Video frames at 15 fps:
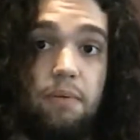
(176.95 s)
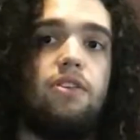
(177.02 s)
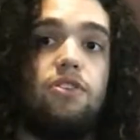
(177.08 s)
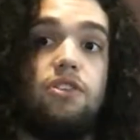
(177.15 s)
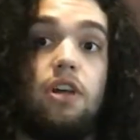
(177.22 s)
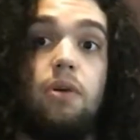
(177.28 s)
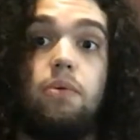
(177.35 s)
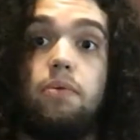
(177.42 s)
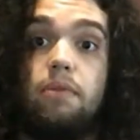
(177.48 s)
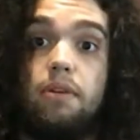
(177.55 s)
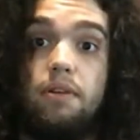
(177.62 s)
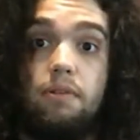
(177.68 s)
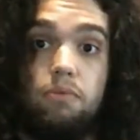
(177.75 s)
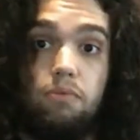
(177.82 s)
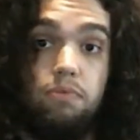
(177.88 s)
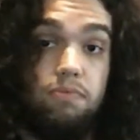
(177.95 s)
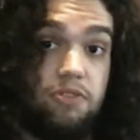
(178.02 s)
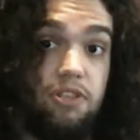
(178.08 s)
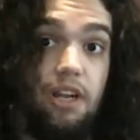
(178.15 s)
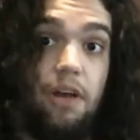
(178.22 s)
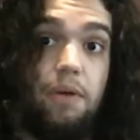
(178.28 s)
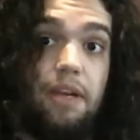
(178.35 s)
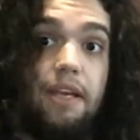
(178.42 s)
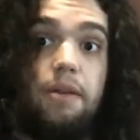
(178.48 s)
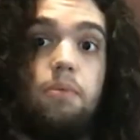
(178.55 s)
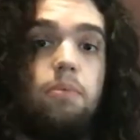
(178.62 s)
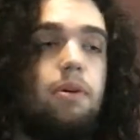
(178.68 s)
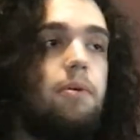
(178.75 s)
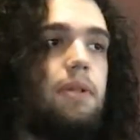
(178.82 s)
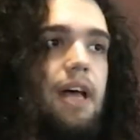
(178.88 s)
So slowly
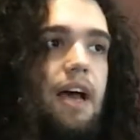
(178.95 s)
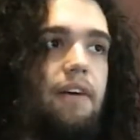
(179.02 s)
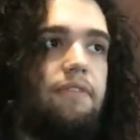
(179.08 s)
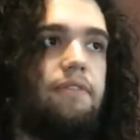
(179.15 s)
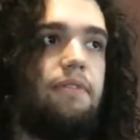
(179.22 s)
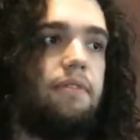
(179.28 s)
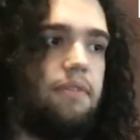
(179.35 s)
we will have...